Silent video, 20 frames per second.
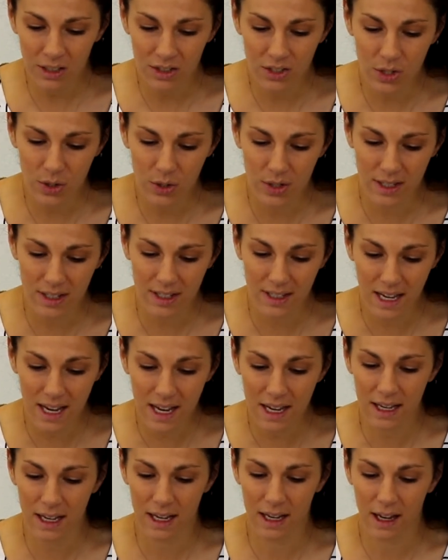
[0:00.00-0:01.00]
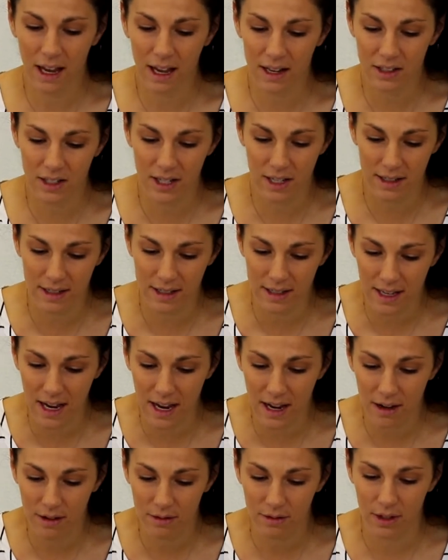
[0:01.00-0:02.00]
to seek and to
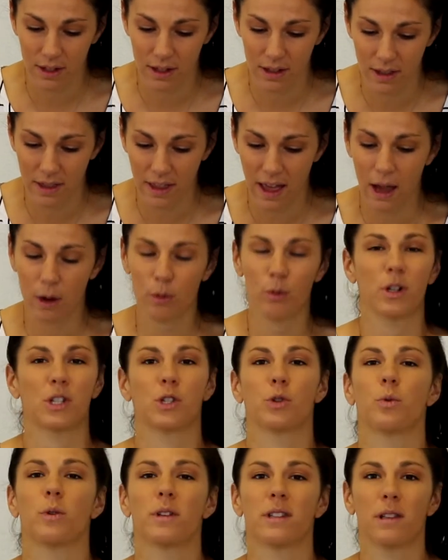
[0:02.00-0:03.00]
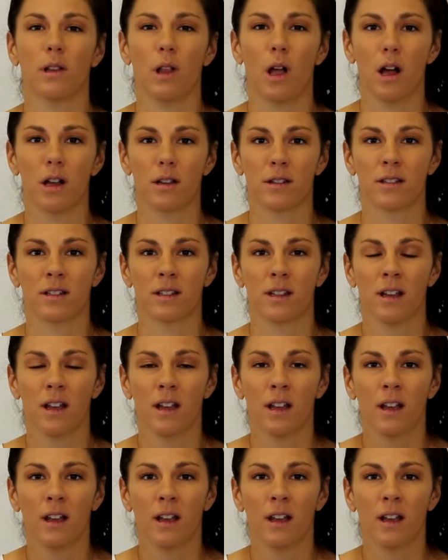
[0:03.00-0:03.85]
save that which was lost.